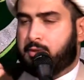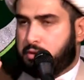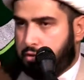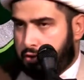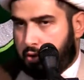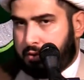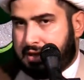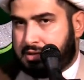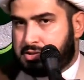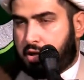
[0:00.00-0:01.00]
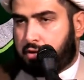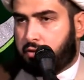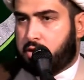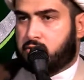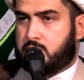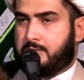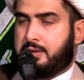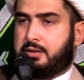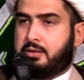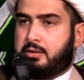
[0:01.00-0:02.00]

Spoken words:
you know that it's not going to be